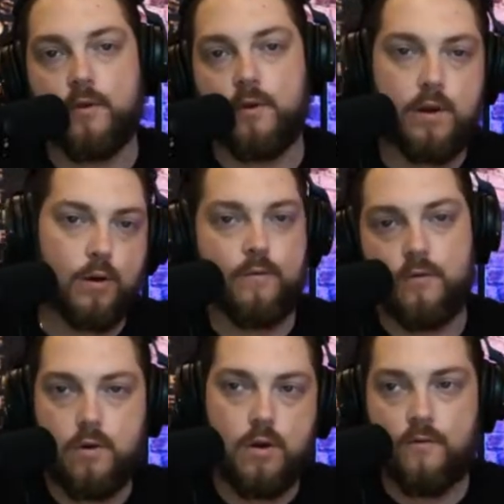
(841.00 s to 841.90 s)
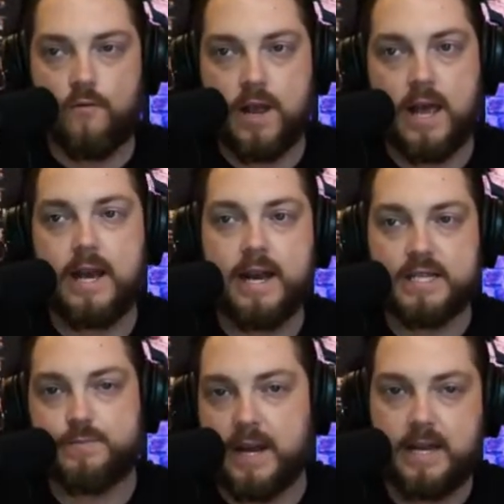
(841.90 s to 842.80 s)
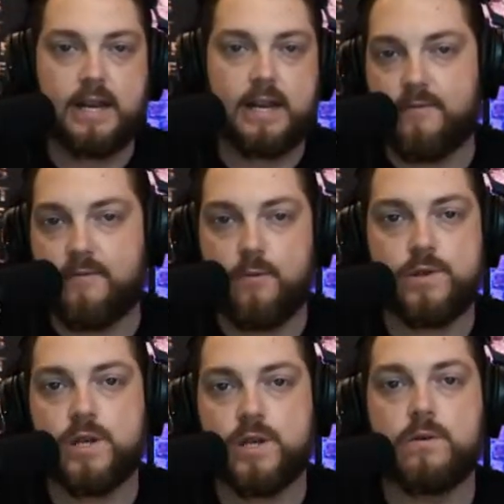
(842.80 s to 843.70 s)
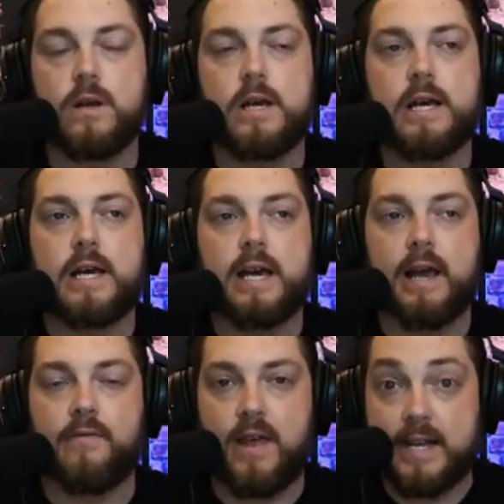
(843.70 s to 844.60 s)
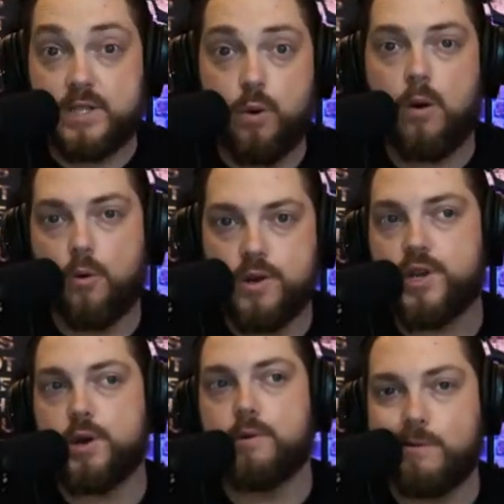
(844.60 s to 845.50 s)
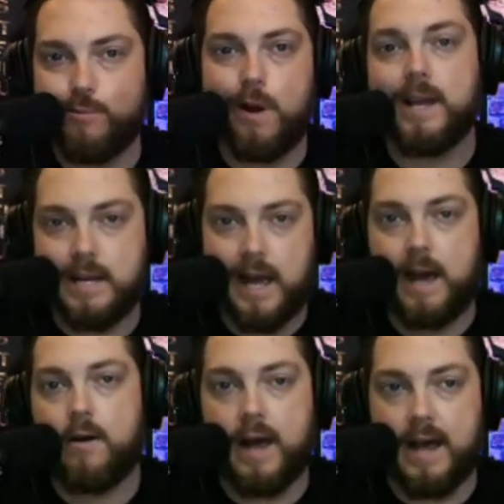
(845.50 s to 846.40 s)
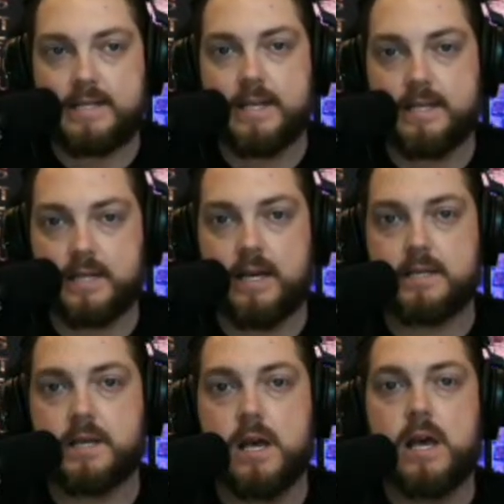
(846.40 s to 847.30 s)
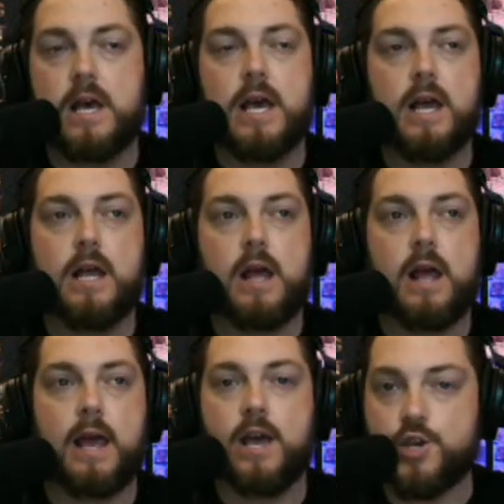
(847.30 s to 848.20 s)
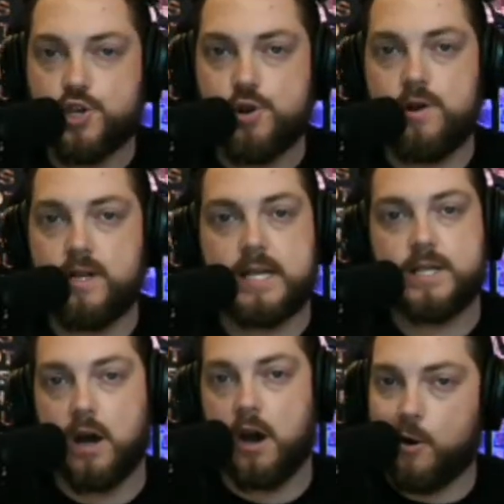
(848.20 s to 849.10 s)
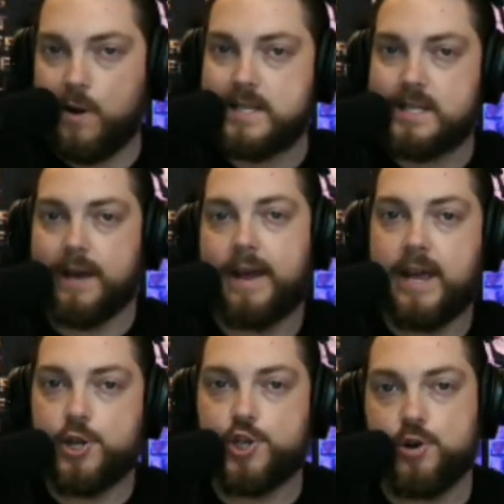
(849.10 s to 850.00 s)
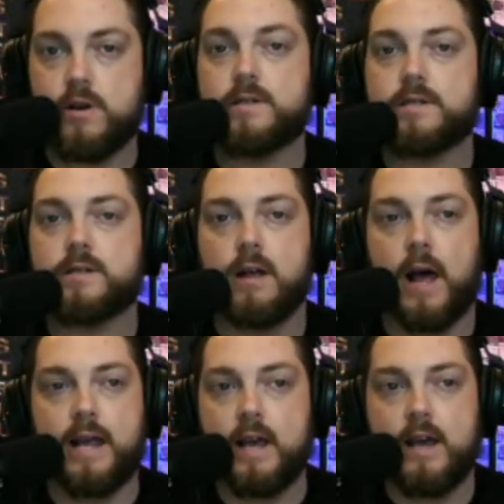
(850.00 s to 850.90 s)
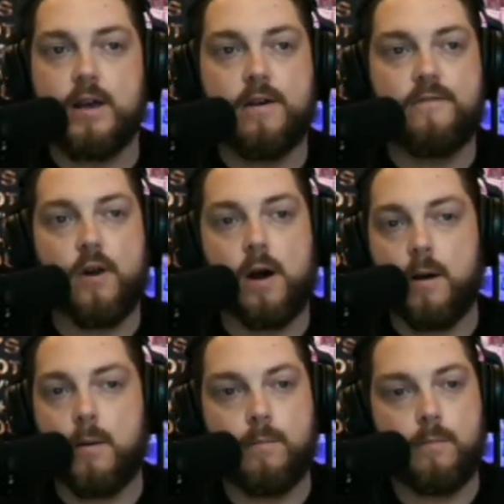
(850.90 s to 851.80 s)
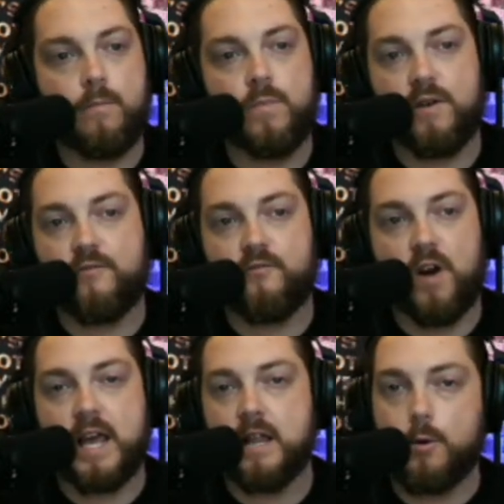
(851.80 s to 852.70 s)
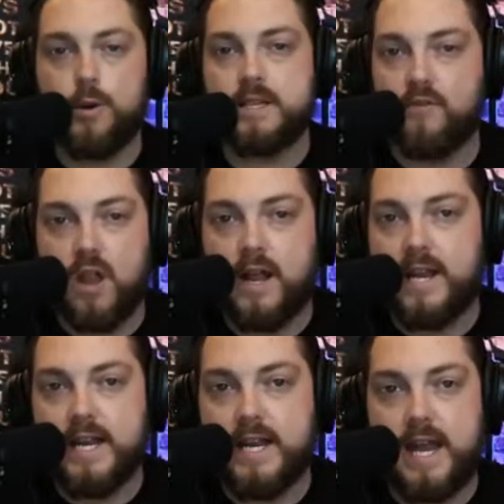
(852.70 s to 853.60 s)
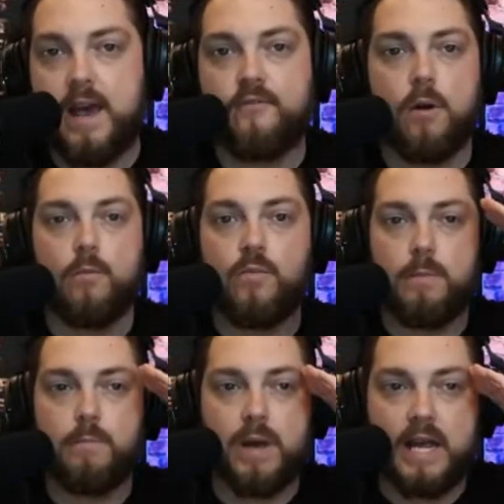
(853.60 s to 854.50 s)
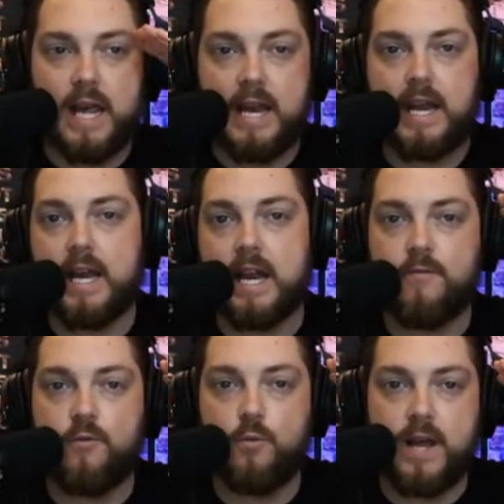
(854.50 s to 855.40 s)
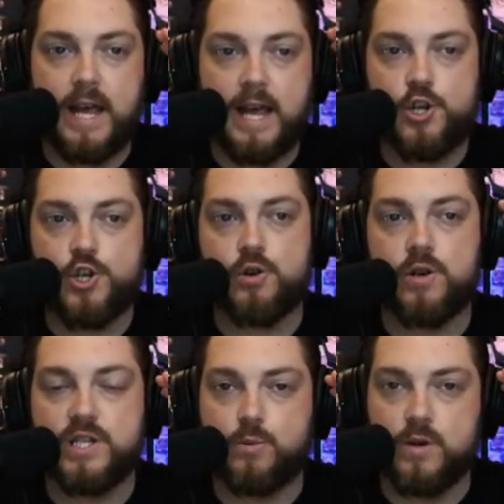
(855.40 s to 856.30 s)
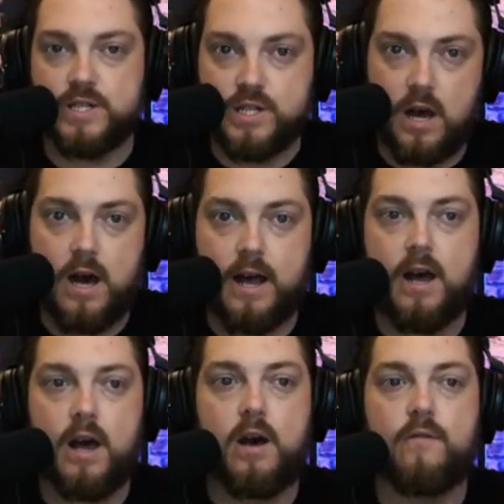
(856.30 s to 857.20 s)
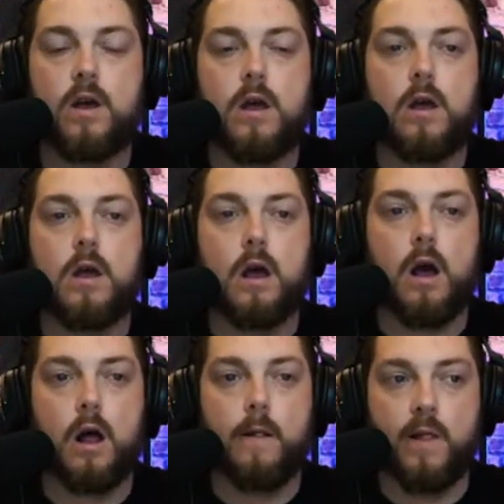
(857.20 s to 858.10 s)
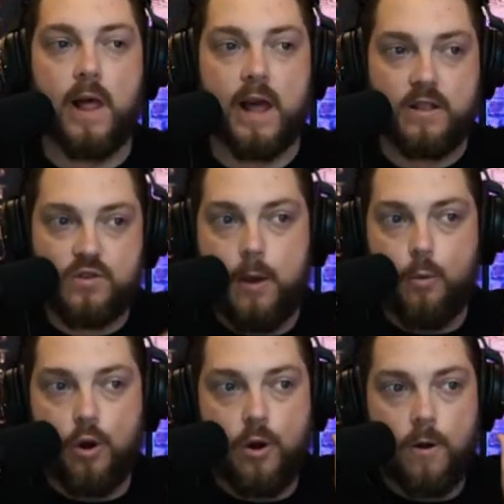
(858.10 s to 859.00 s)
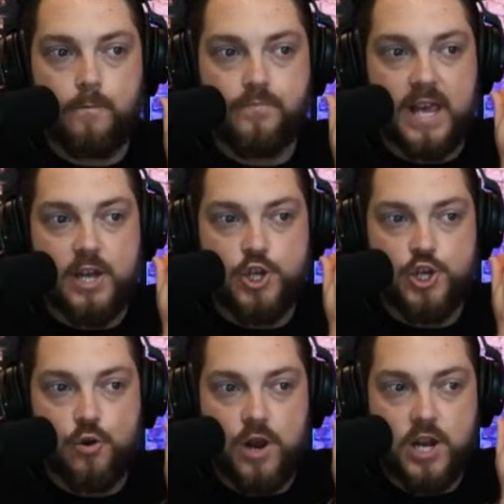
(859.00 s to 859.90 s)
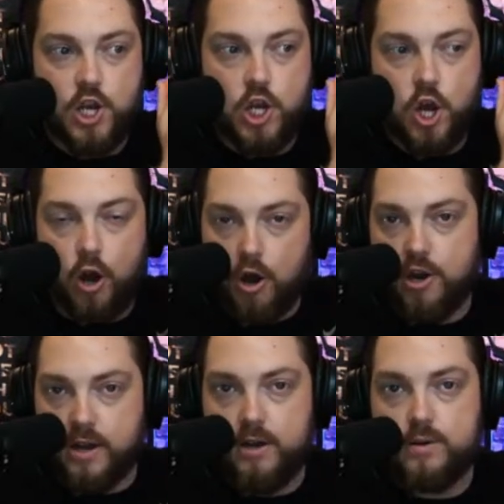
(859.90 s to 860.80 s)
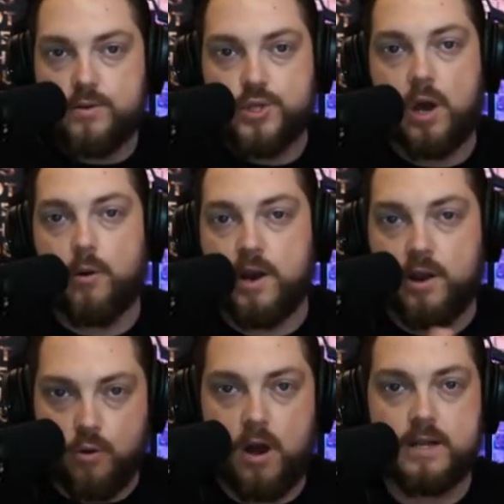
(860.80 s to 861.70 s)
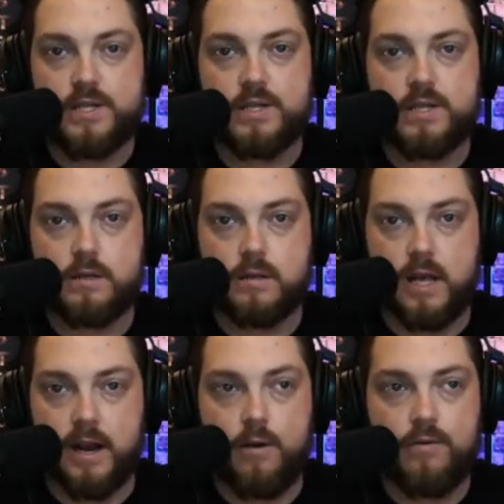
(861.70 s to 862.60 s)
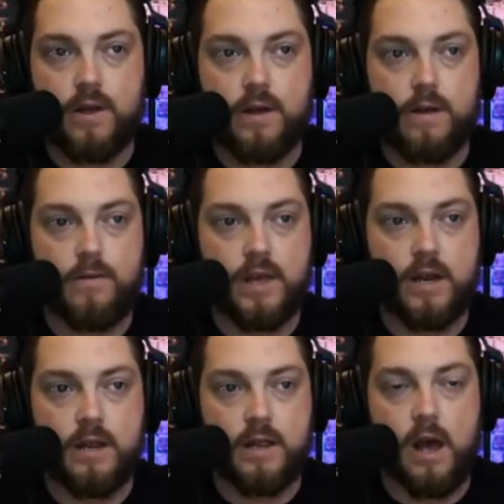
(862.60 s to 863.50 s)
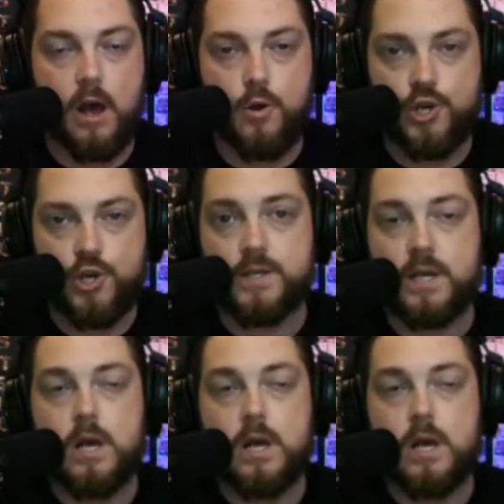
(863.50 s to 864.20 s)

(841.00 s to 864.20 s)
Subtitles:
and over and over again and expecting a different result. And that's what we're doing right now as it sits. Insurance is always going to insurance, like from the fucking Lloyds of London day, from the beginning of when insurance was thought of, like they were insuring cargoes going across, the oceans.